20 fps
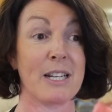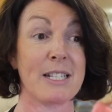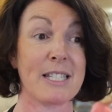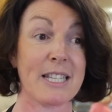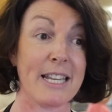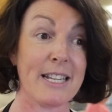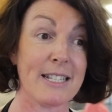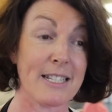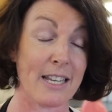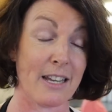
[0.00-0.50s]
and it's
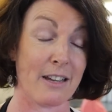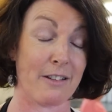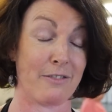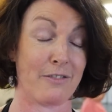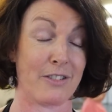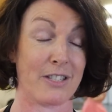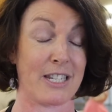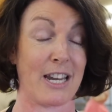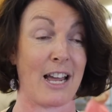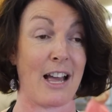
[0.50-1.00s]
easier
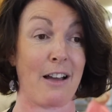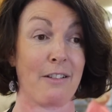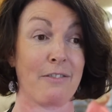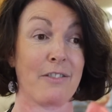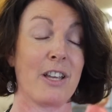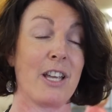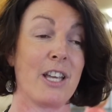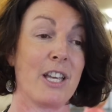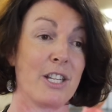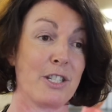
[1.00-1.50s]
for staff,
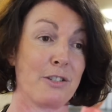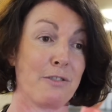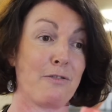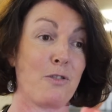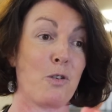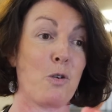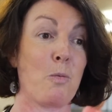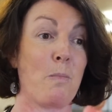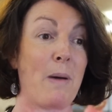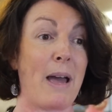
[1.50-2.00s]
to
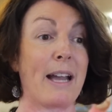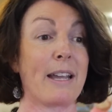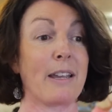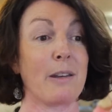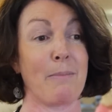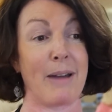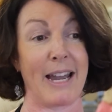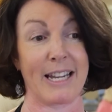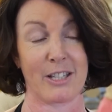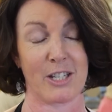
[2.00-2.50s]
fall back
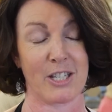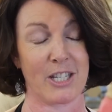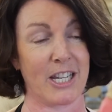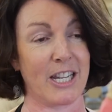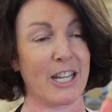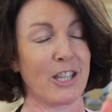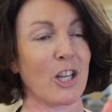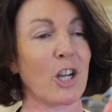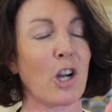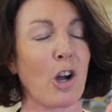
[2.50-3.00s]
and make the
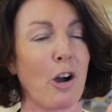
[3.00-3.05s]
tea and the